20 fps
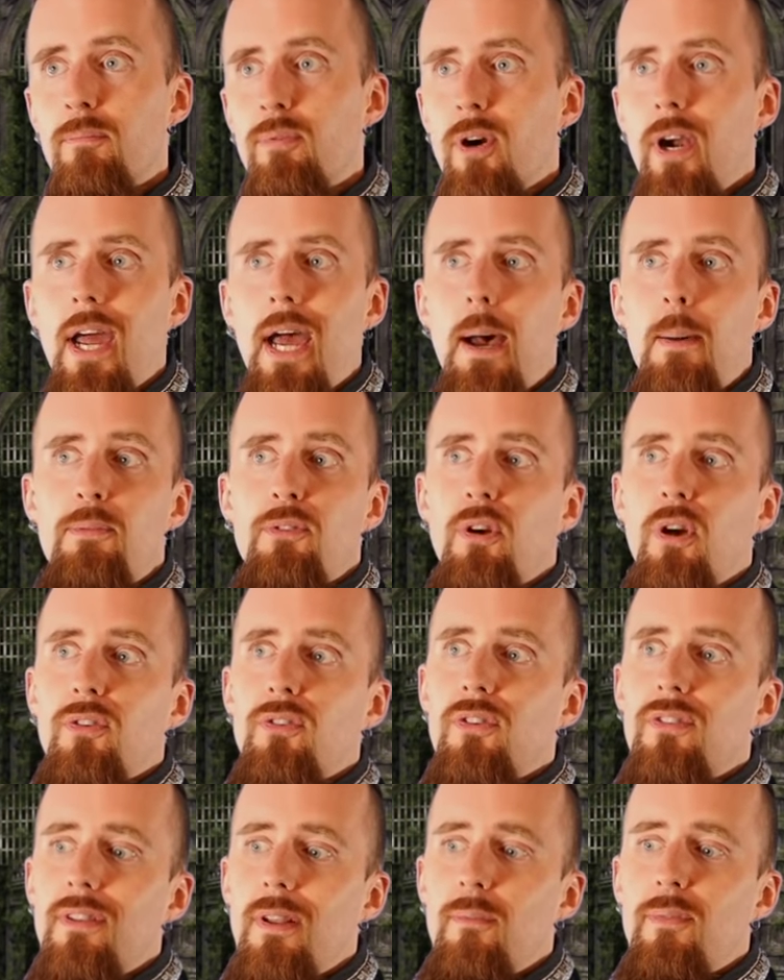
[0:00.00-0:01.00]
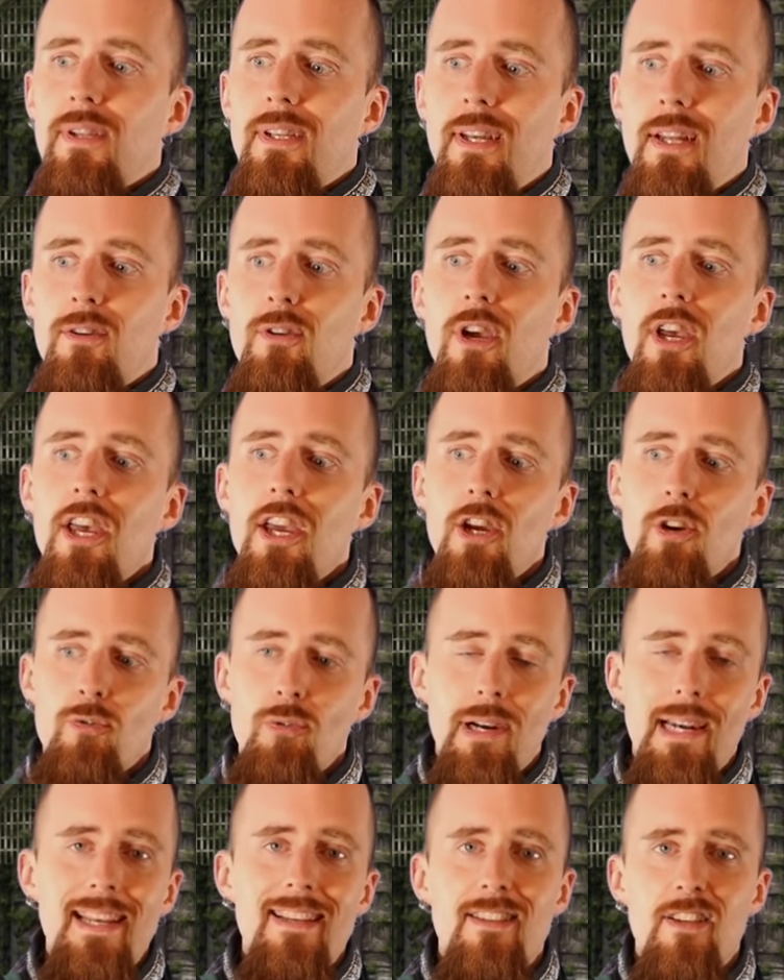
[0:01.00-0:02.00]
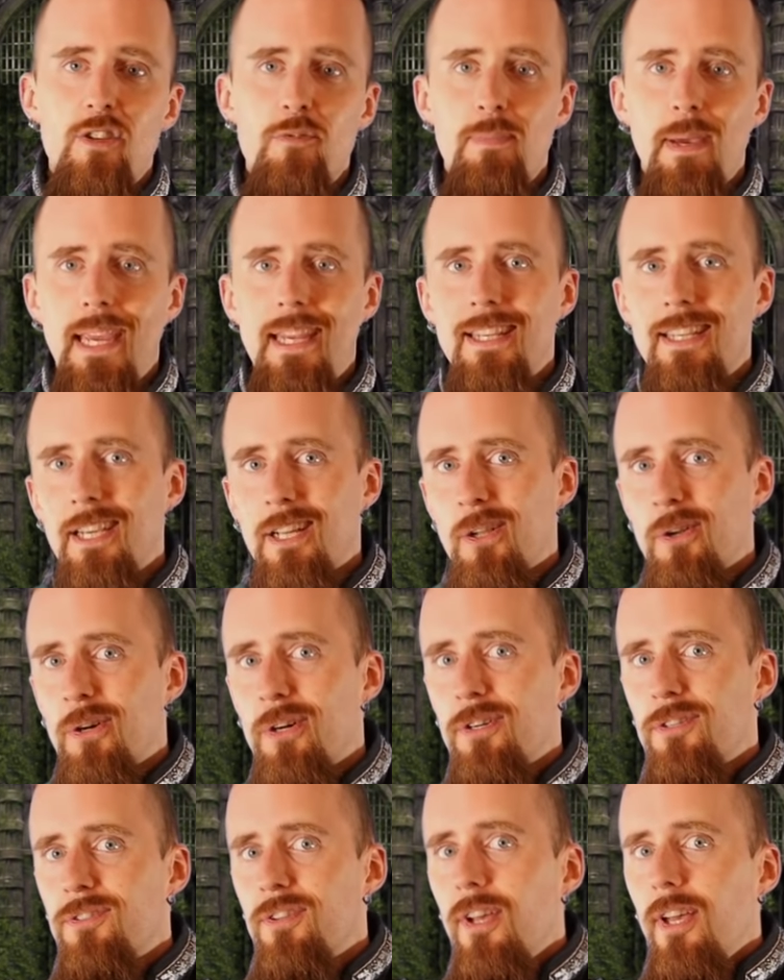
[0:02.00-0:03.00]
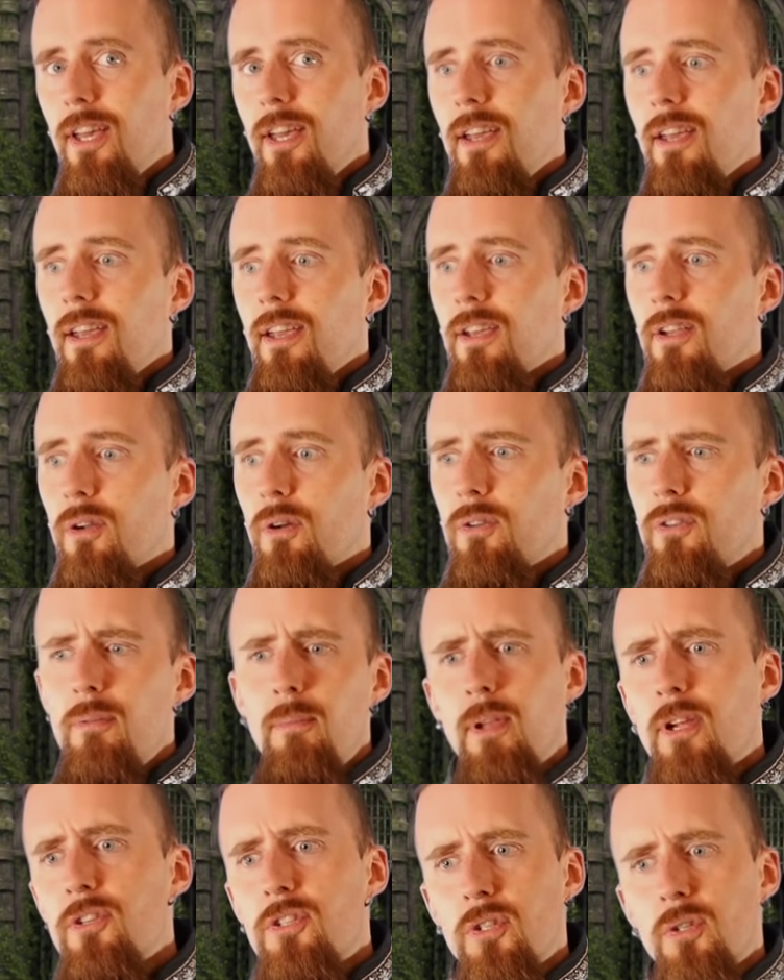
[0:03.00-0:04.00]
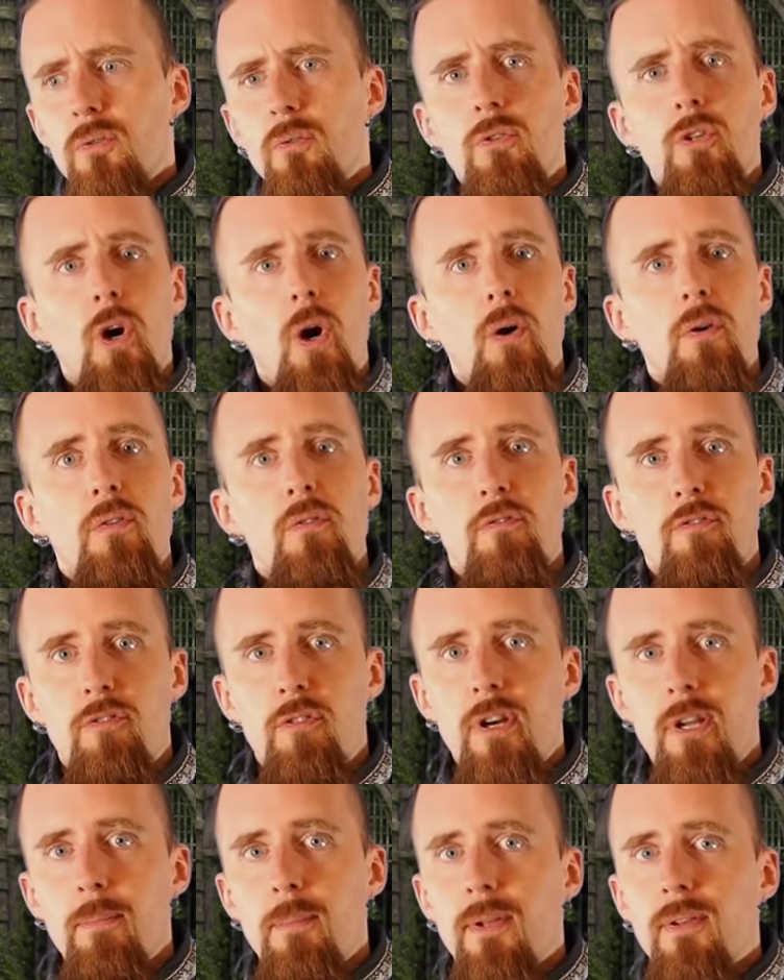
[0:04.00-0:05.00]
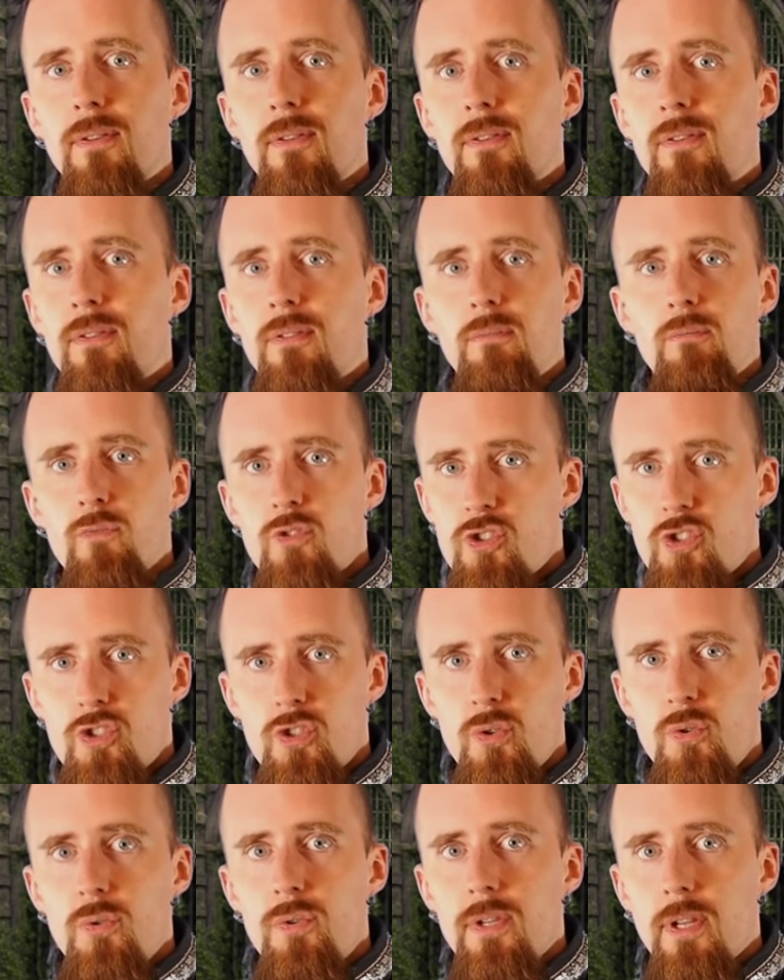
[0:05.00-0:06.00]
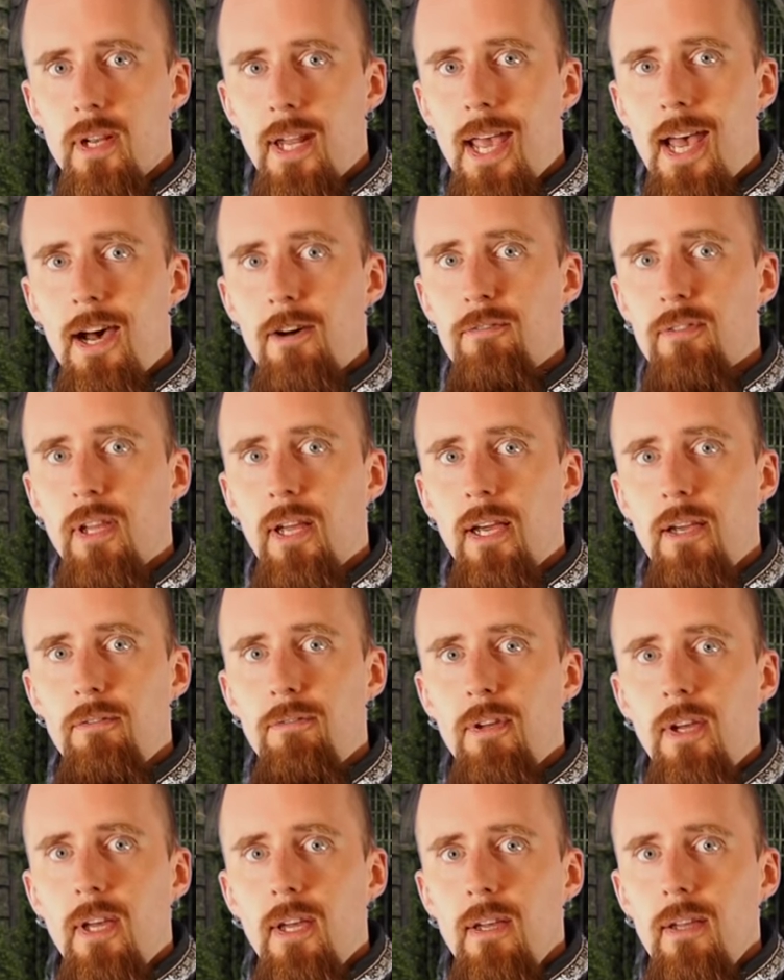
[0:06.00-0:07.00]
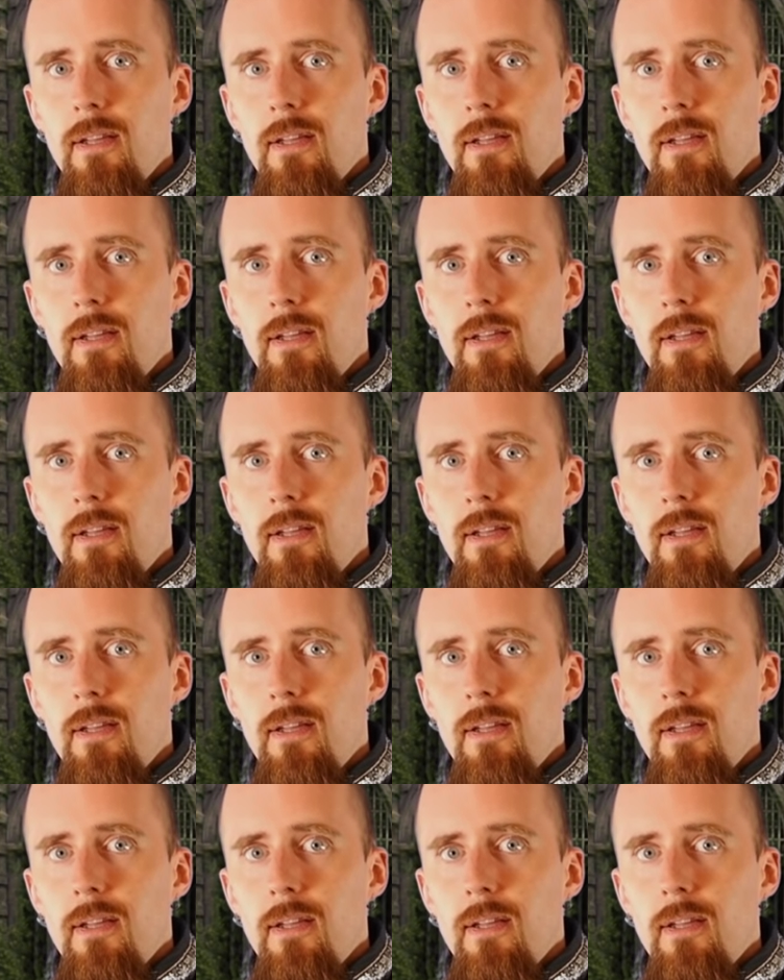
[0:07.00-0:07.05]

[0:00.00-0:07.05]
Perhaps also something that releases painkillers, you know, similar to Gordon Freeman's suit in Half-Life.